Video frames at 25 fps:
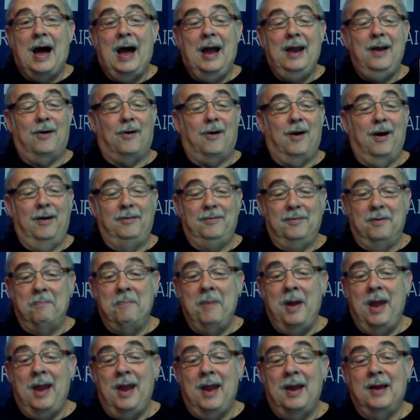or a
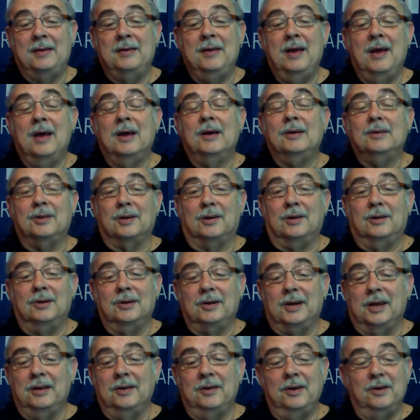demand to
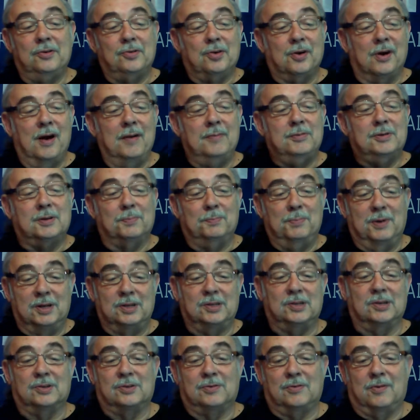look into Trump's
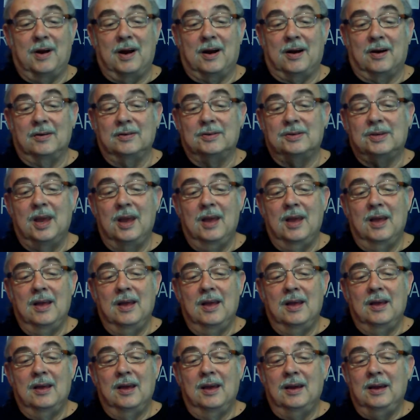business records.
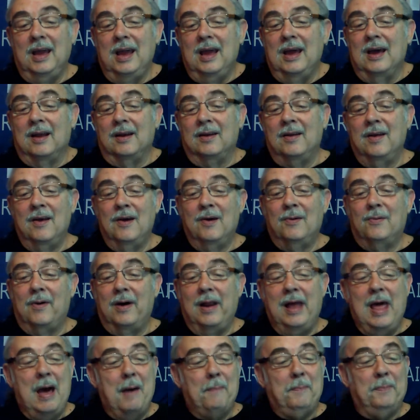Again,
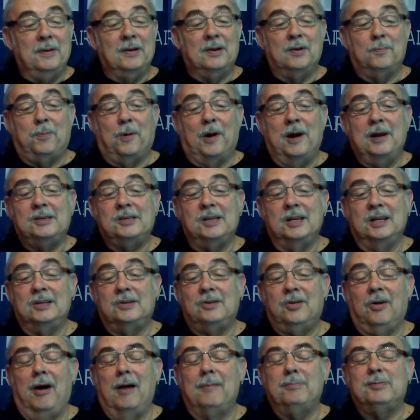what happened to President
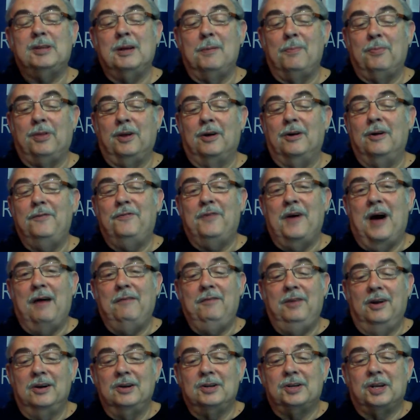Trump some
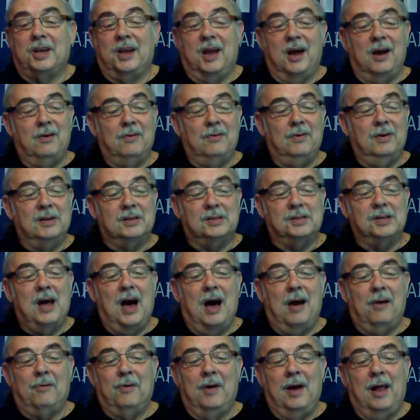35 years ago is
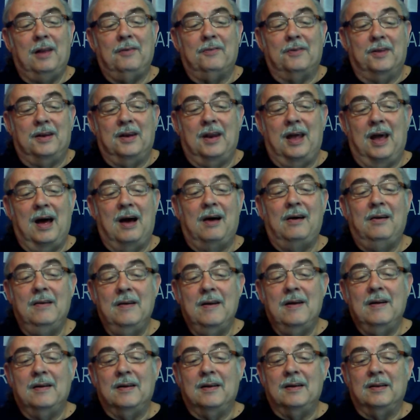not relevant now
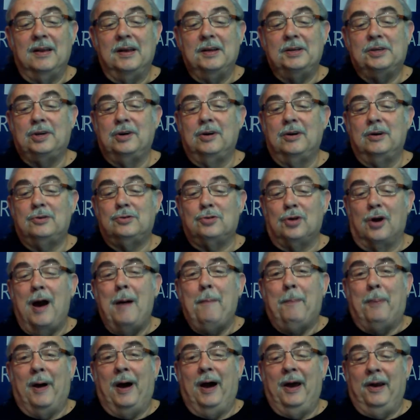unless you're a
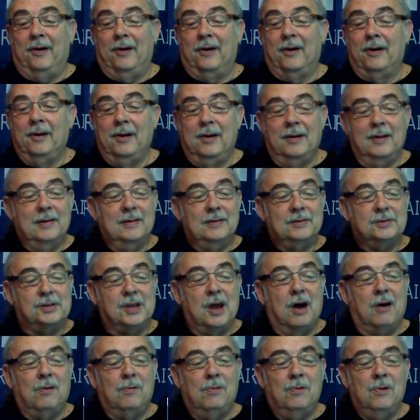Trump hater.
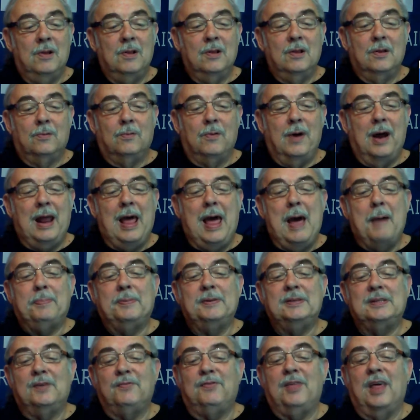So what
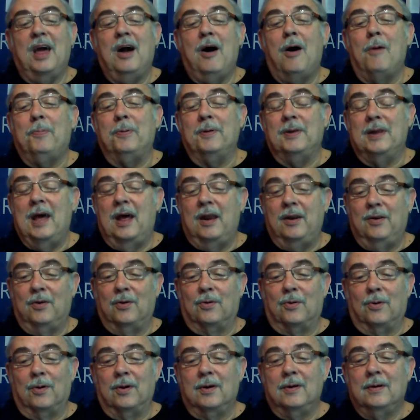happens if they open that
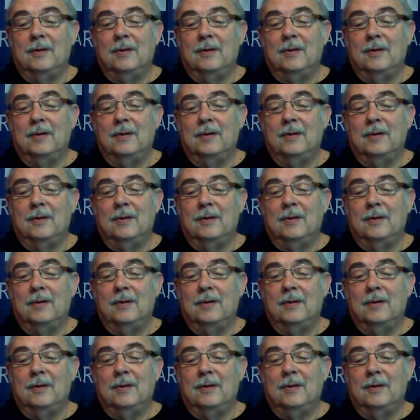door?